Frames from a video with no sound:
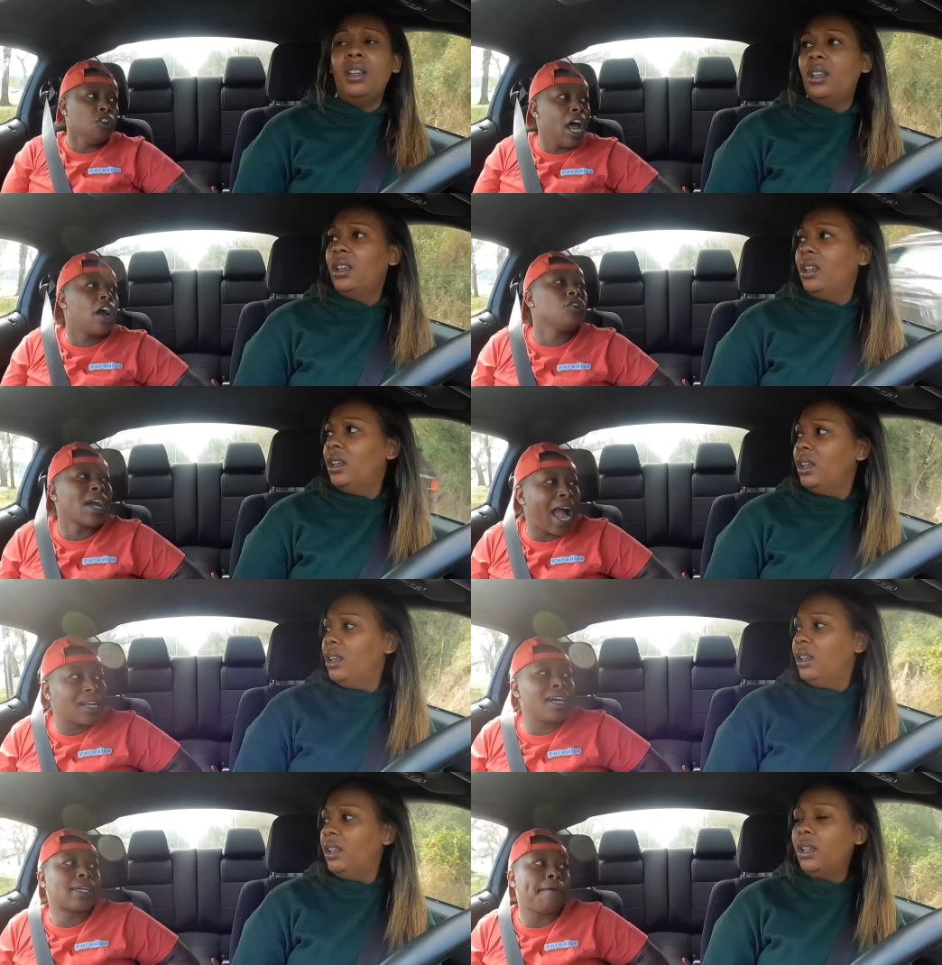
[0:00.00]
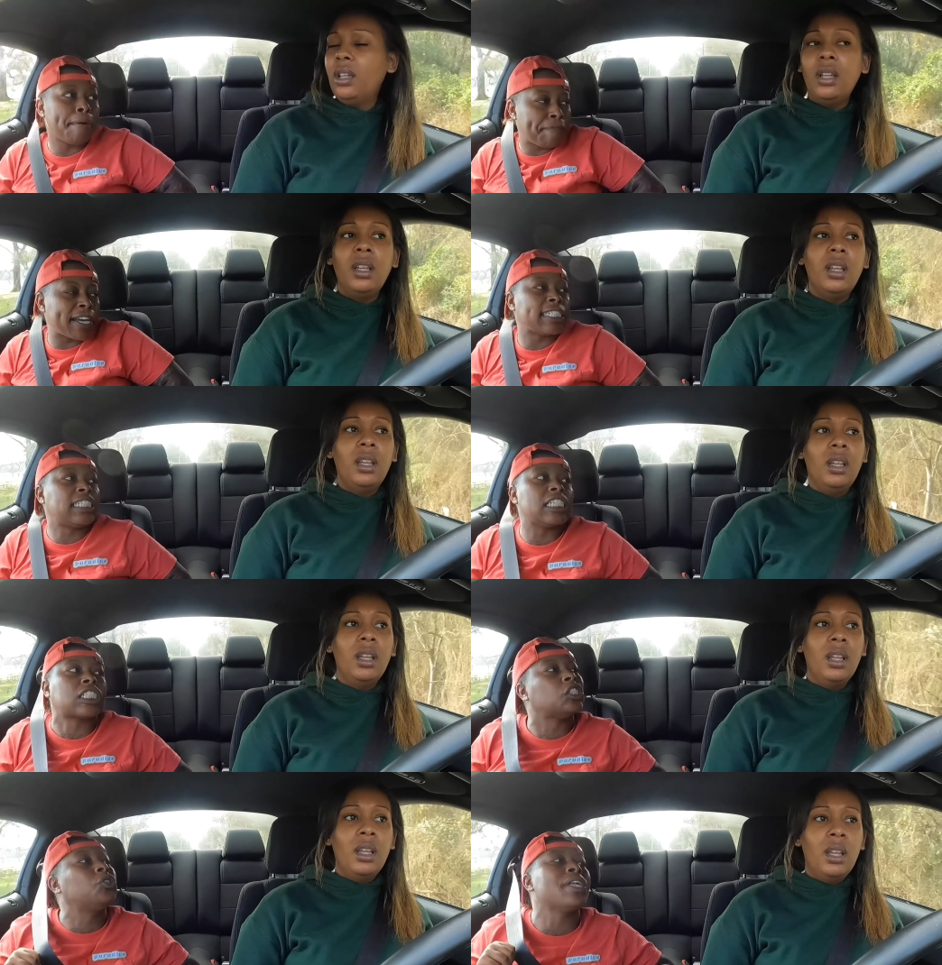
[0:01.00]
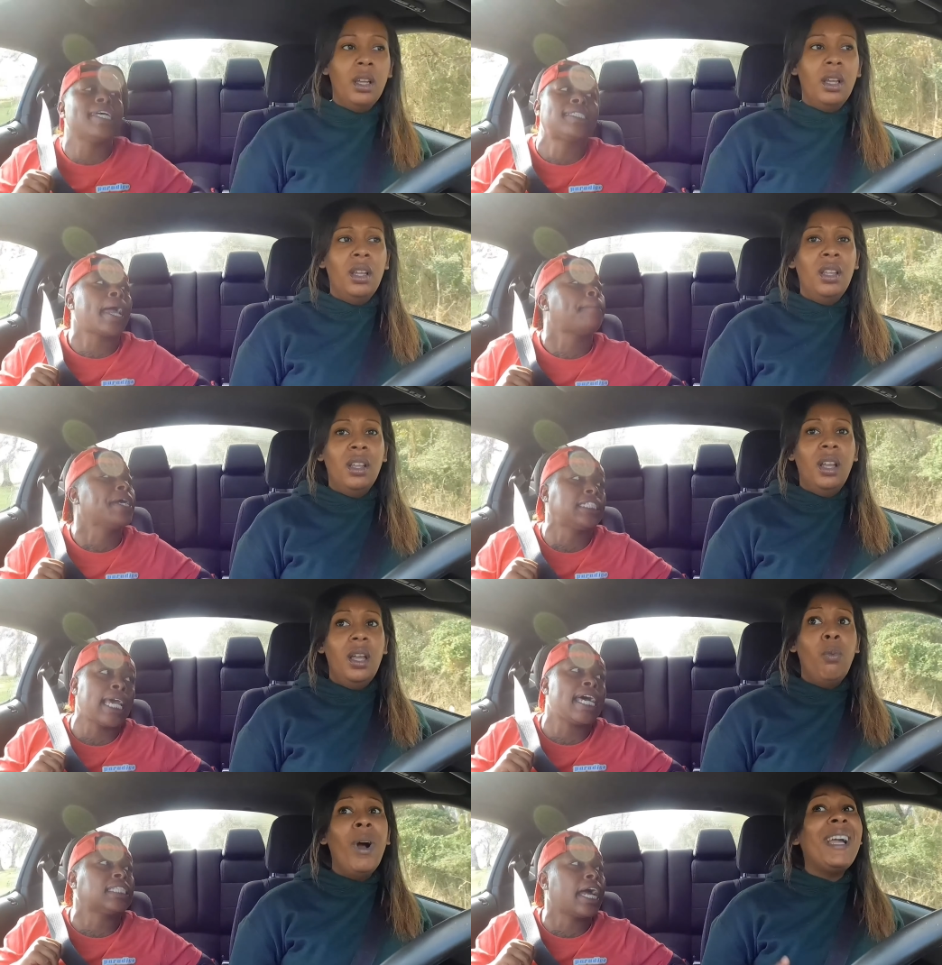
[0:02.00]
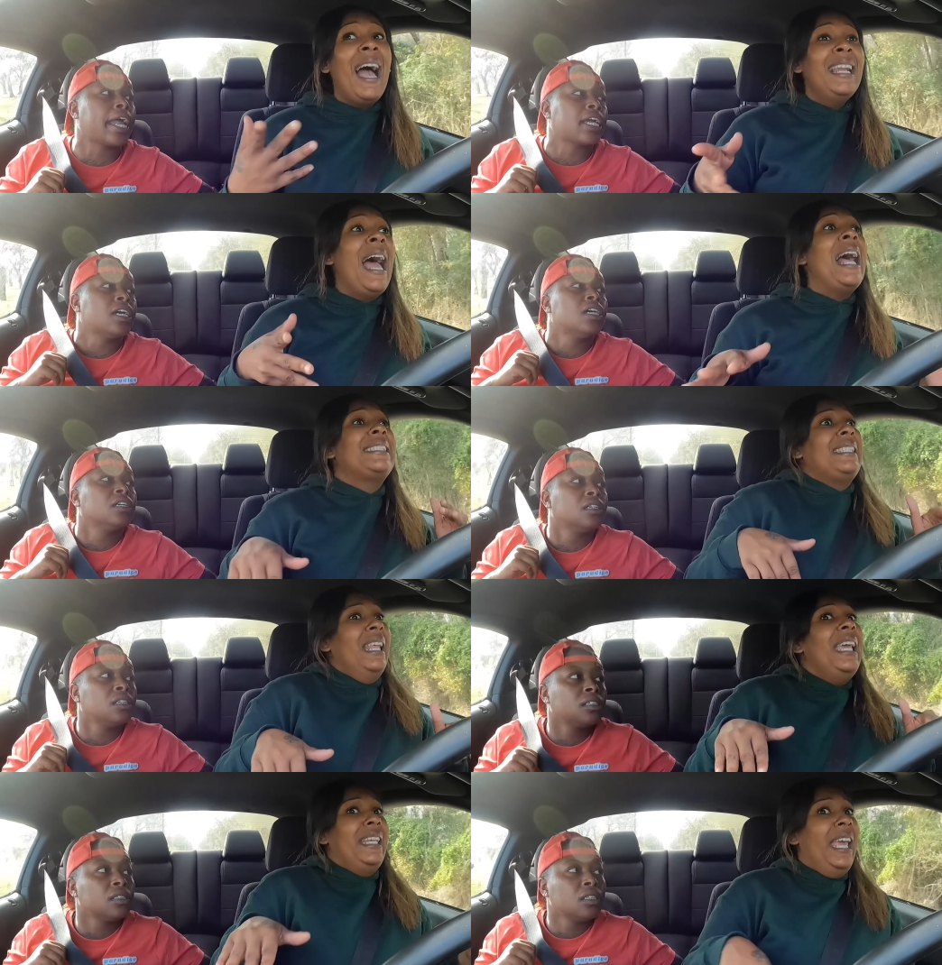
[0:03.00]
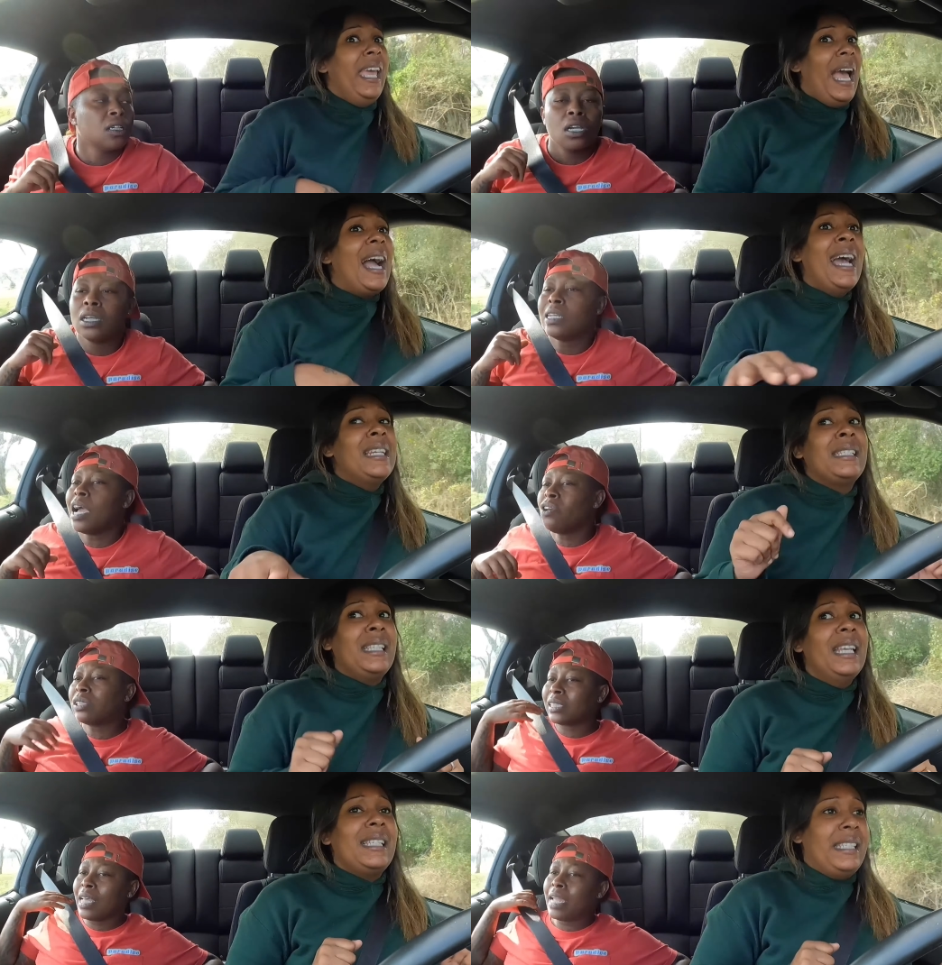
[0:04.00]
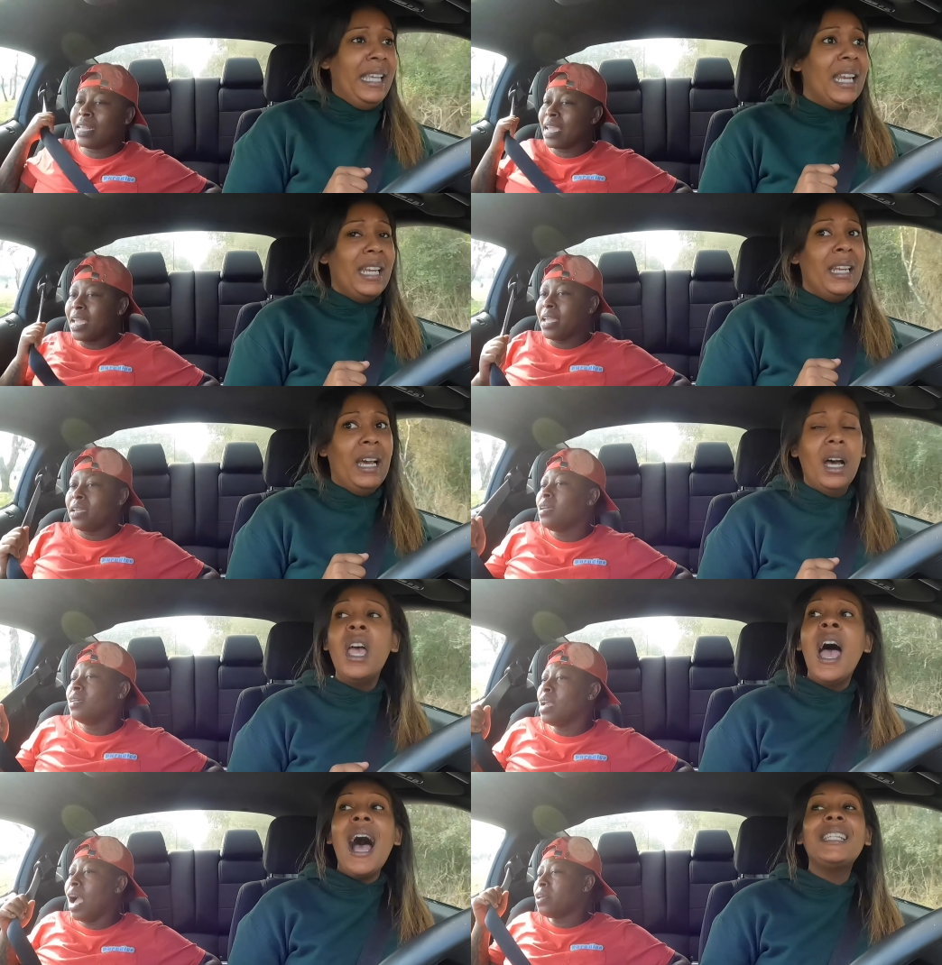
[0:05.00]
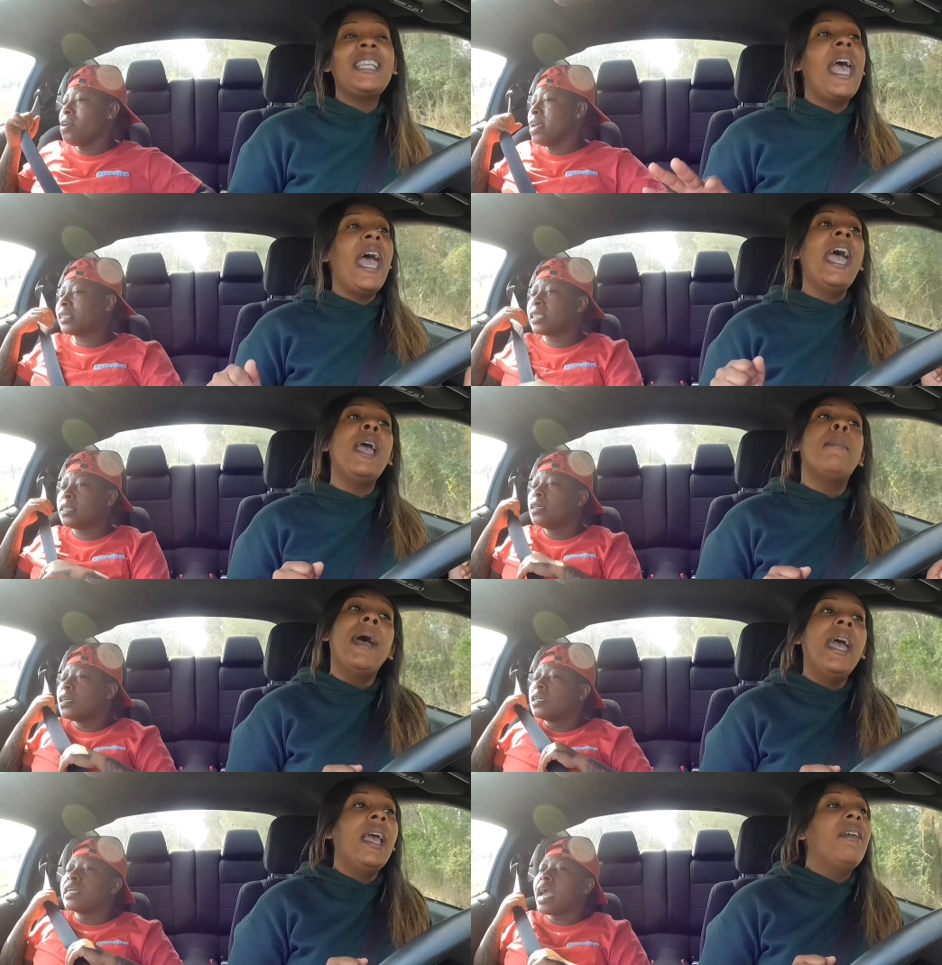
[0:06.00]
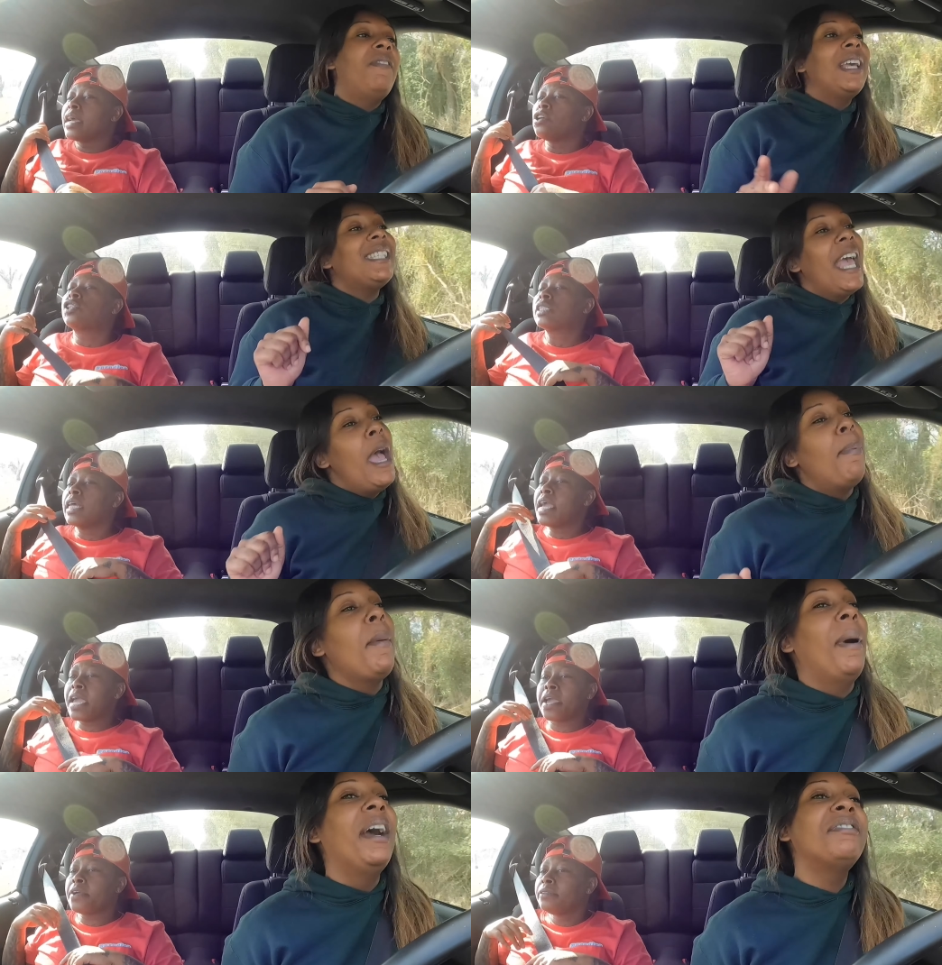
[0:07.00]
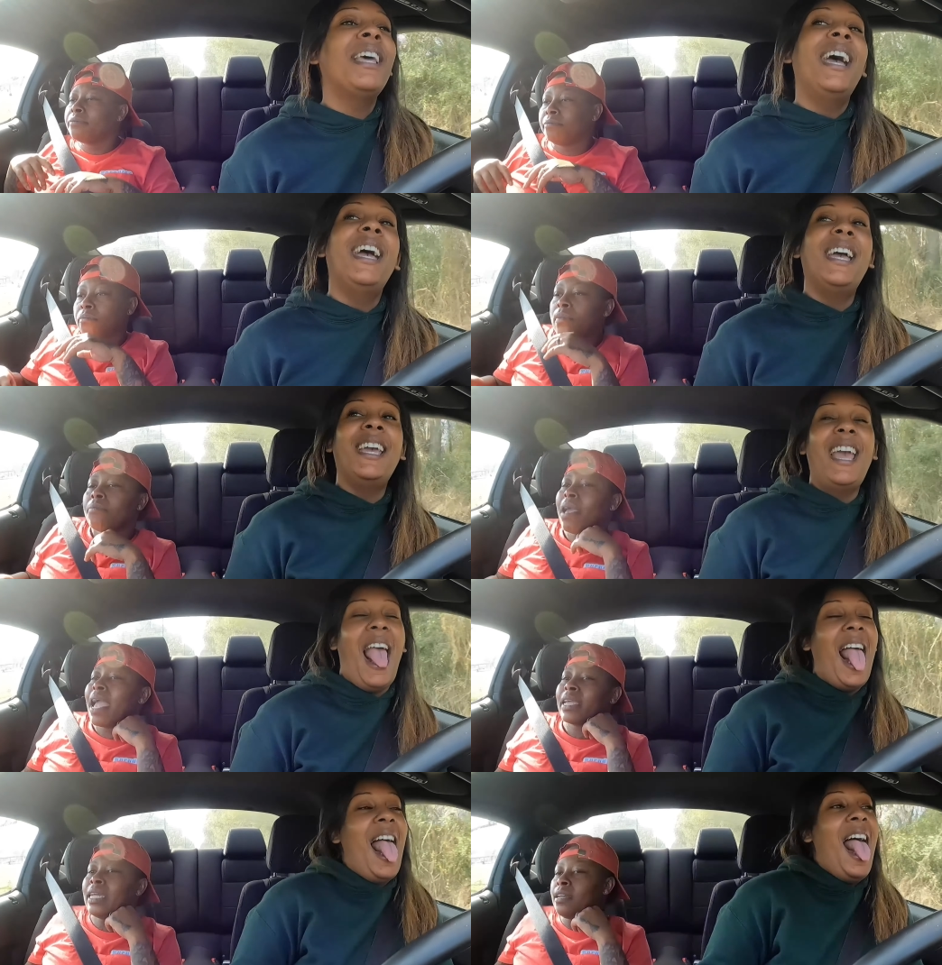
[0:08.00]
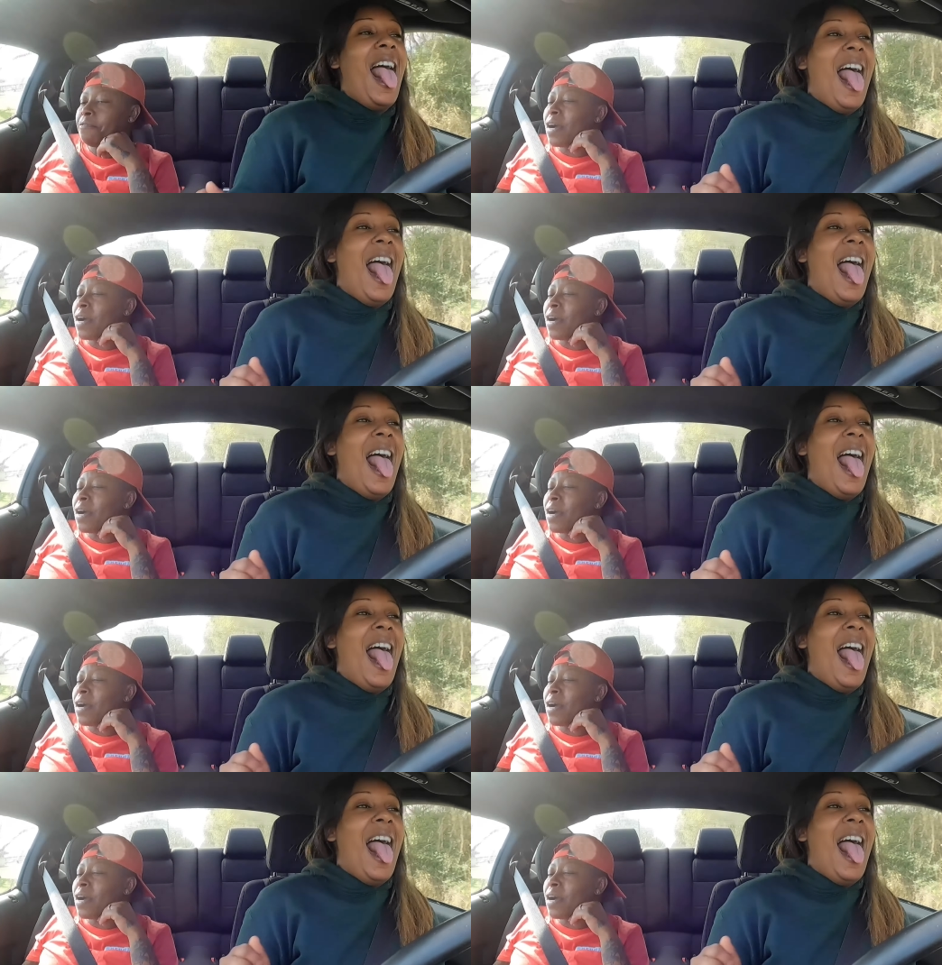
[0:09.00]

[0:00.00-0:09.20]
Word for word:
Speaker 1: you know you got good company. Because you didn't say a bitch ass Well, kind
Speaker 2: of I slick did. I kind of no, slick sitting in there. Yo, I said, hey, babe,
Speaker 1: happy birthday. Man, get the